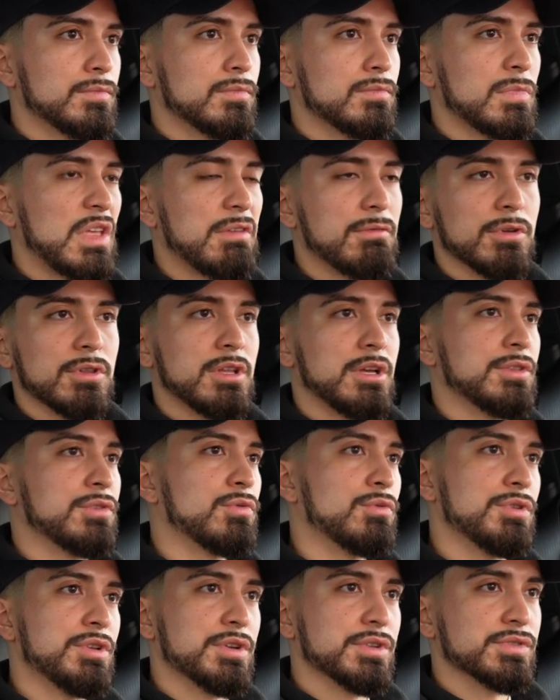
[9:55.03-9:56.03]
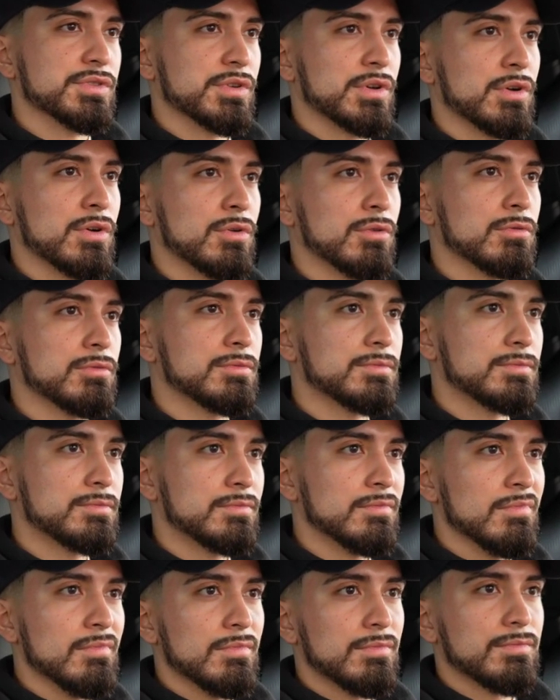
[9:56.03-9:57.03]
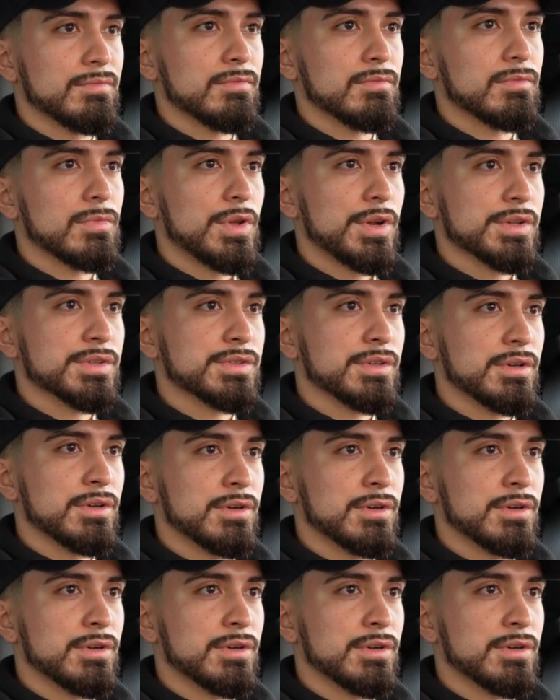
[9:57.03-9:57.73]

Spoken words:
even like 3 years ago, there's